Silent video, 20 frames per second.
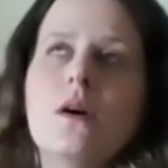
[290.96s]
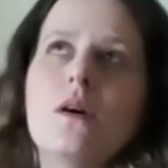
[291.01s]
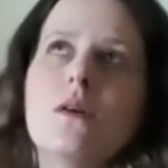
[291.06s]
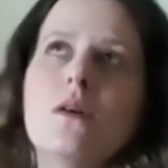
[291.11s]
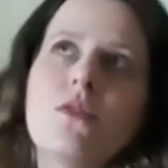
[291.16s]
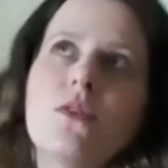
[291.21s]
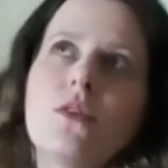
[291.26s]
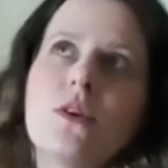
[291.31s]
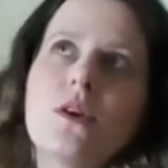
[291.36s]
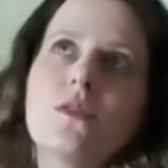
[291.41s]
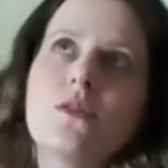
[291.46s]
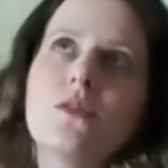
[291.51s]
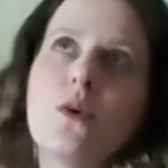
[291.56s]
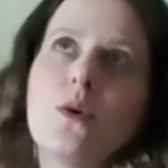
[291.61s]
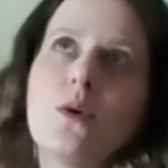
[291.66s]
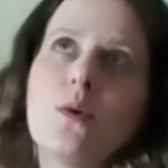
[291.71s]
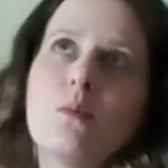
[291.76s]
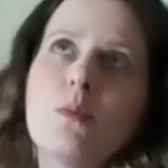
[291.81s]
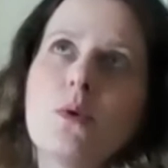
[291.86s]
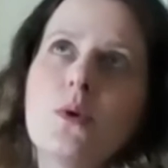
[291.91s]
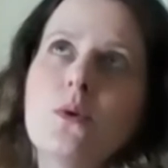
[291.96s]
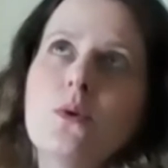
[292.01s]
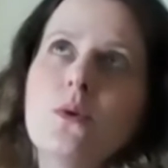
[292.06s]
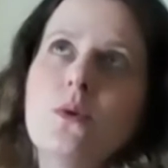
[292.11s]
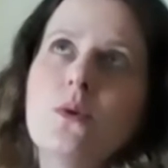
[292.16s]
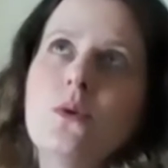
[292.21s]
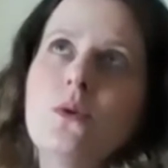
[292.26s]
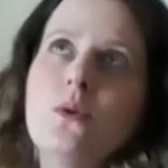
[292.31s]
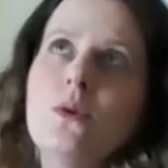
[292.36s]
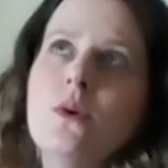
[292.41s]
for
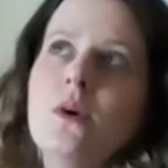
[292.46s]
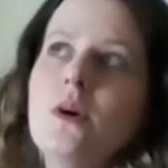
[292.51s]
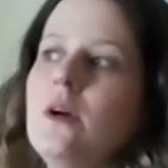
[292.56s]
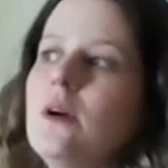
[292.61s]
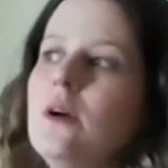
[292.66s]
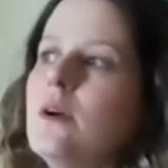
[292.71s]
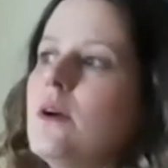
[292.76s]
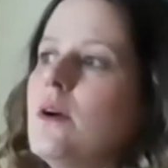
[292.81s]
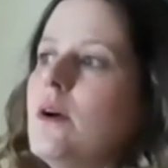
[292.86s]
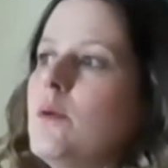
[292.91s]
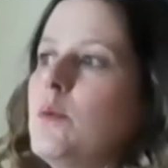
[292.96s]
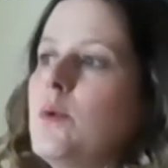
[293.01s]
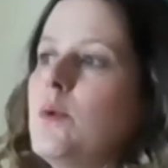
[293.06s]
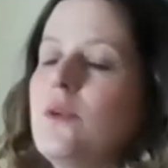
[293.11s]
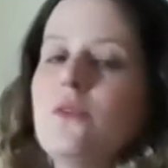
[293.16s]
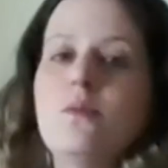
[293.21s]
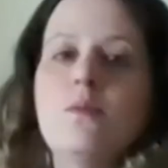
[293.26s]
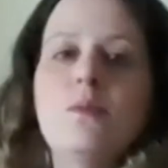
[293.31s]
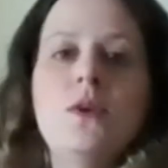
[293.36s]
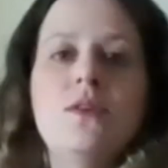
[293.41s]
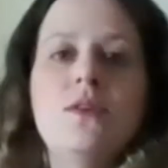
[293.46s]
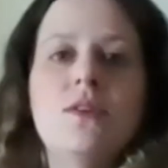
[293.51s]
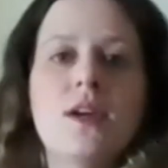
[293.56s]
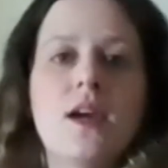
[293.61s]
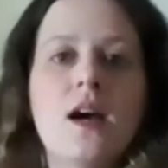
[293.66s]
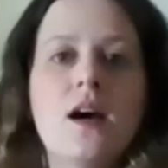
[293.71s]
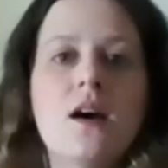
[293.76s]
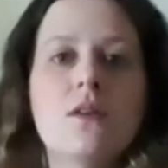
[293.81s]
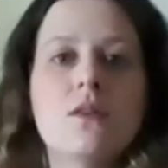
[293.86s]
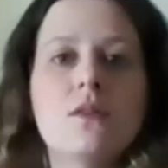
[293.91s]
example, was moving
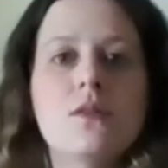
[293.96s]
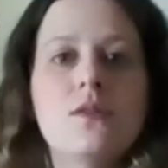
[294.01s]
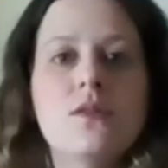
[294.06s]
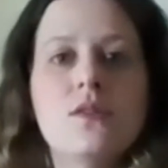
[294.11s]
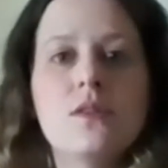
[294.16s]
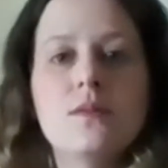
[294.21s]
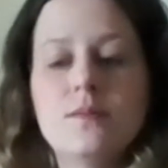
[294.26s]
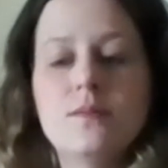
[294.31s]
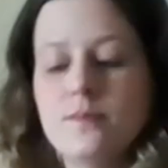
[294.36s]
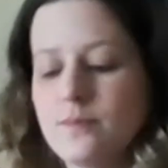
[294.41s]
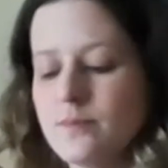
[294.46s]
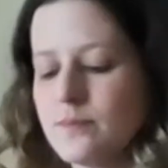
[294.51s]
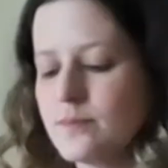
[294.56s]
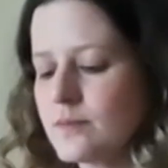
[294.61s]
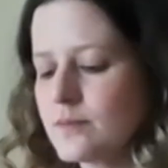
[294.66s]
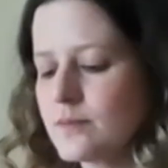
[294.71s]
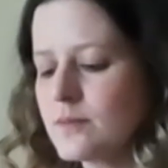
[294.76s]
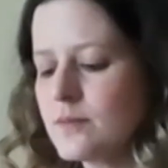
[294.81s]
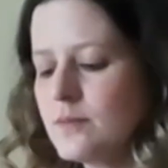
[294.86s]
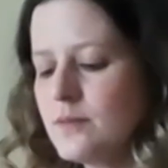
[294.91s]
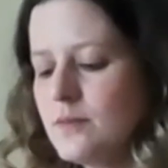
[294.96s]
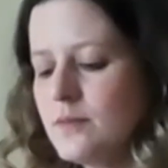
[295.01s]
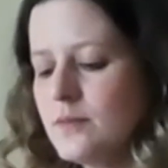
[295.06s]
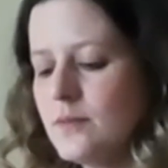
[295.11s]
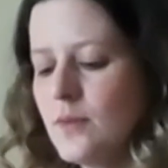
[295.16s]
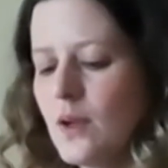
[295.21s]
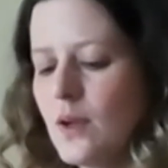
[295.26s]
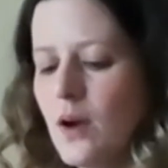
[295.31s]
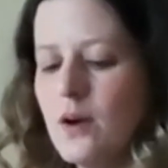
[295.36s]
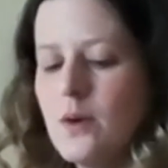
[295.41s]
house,
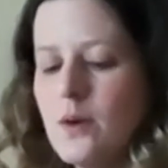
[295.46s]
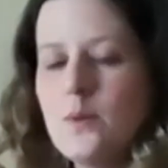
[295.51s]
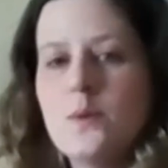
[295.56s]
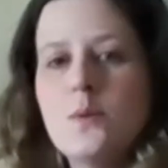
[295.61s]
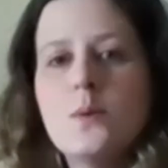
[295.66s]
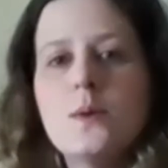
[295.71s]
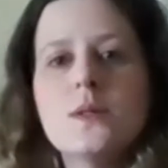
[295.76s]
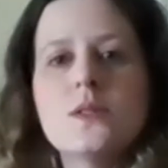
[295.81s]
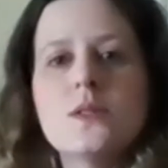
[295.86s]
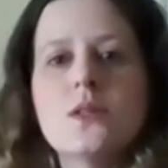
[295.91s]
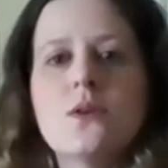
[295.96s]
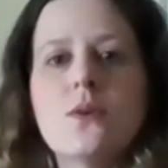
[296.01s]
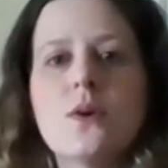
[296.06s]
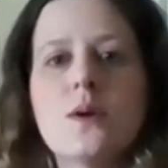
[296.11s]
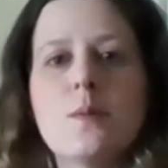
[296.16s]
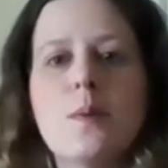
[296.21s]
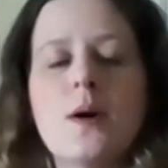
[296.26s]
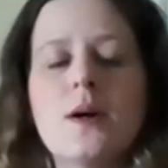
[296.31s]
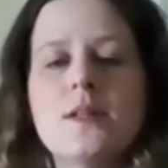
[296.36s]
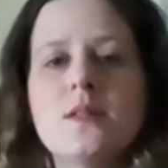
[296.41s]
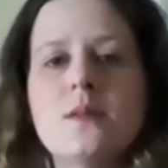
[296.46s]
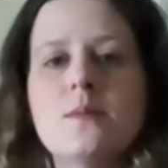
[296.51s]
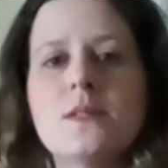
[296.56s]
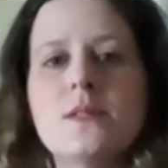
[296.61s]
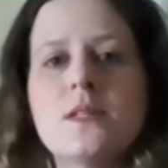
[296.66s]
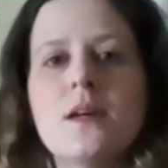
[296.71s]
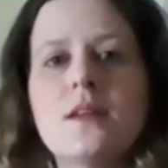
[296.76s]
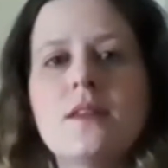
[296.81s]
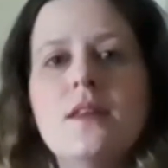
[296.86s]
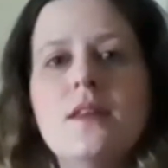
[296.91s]
I would want to group
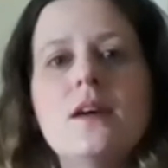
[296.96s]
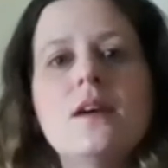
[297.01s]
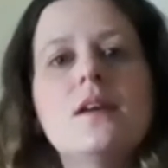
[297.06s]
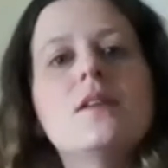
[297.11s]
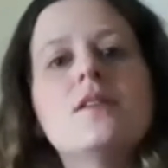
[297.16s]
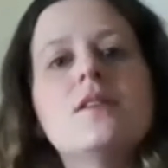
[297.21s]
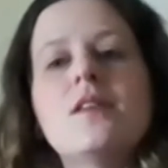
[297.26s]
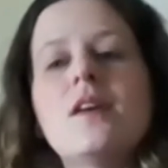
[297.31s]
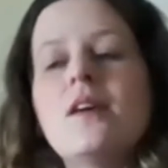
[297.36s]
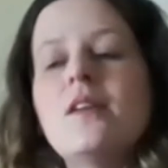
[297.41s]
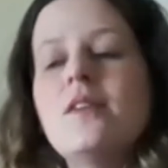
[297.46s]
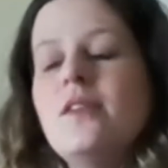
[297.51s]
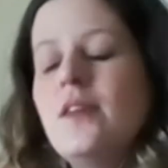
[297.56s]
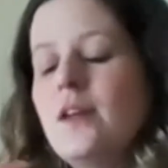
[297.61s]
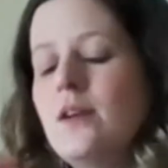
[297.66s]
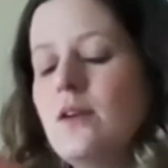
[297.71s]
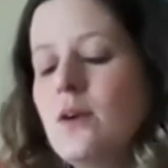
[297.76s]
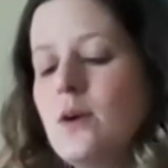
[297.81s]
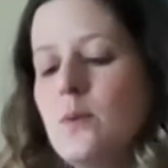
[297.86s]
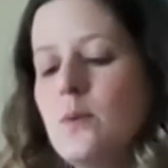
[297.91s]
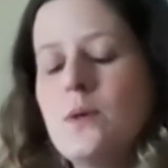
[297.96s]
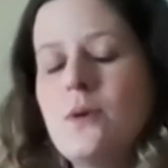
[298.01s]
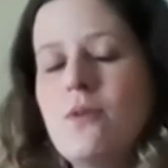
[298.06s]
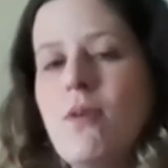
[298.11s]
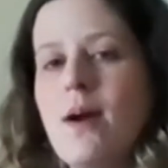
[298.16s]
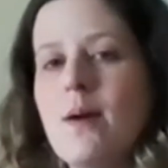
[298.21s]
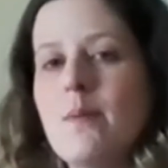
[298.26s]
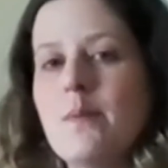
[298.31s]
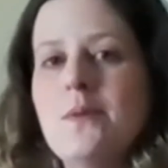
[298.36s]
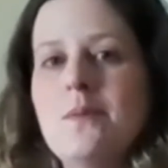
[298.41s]
items like this, and then I would
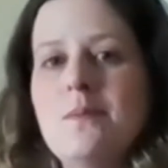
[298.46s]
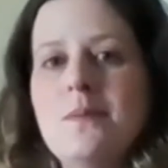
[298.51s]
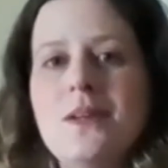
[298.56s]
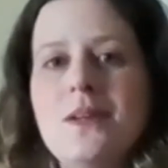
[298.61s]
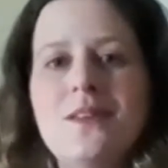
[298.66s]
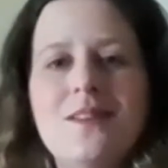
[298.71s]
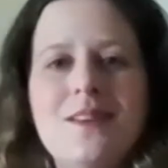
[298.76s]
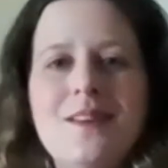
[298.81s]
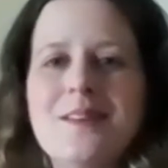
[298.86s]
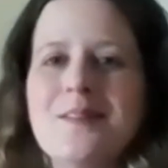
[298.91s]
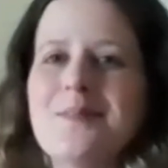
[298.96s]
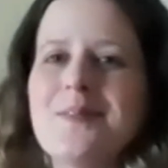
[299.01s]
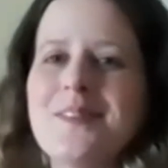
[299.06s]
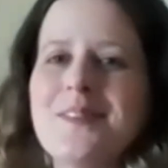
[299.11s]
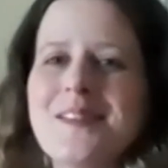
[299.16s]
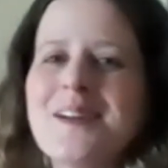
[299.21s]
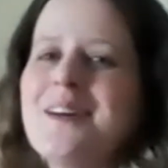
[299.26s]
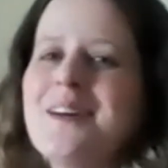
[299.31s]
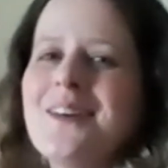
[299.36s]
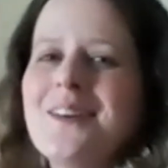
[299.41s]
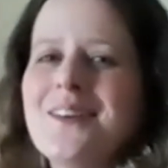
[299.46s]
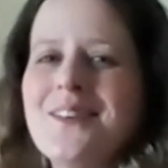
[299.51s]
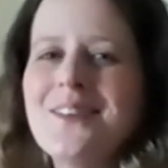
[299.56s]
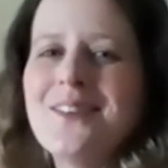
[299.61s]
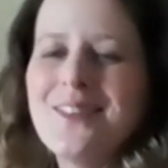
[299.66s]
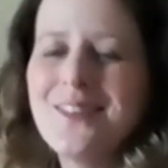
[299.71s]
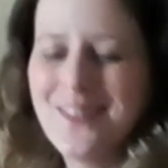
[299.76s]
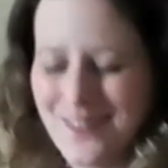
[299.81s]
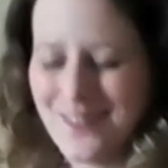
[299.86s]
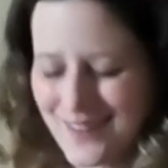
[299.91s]
wrap them museum style.
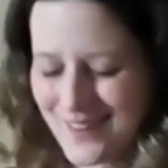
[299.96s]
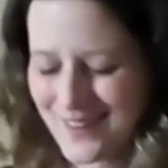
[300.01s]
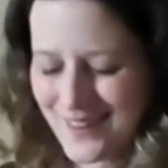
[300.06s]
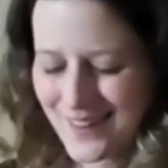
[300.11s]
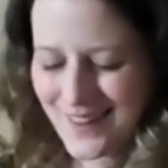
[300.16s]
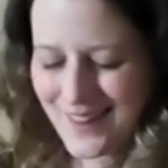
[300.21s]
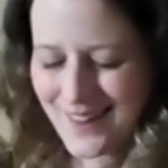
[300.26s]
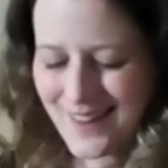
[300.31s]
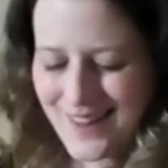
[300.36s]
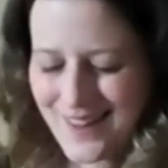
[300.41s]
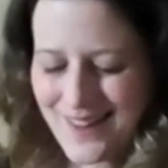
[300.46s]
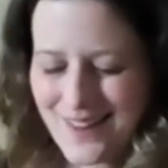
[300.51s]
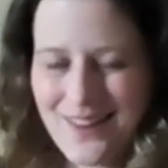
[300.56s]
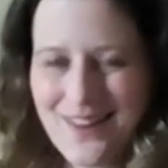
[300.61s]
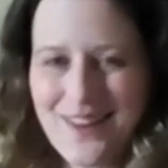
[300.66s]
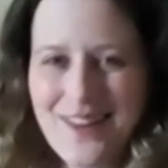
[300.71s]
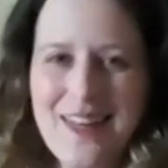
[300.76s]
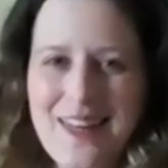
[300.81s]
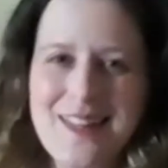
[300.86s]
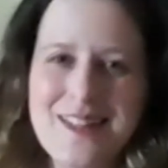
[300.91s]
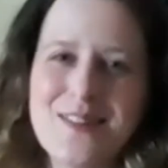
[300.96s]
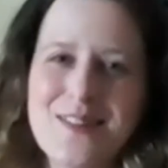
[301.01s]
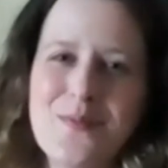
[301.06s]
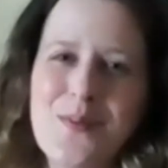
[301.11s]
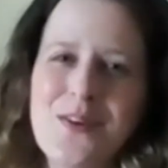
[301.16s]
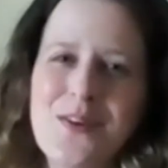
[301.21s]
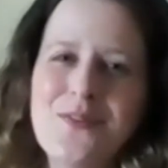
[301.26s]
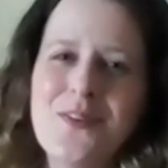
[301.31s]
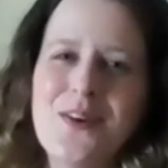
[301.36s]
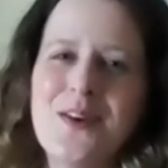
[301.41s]
Okay, so
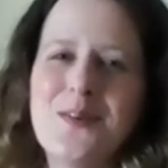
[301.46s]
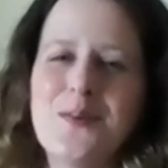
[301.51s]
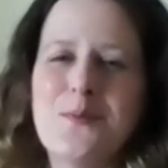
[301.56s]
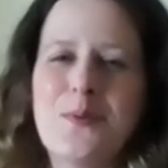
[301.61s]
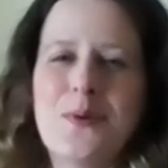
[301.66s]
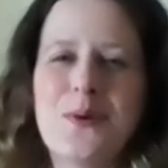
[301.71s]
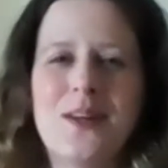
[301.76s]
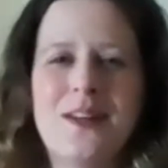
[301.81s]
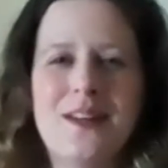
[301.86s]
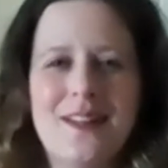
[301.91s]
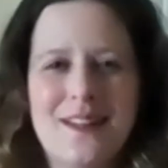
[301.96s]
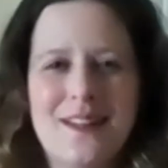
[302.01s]
my final point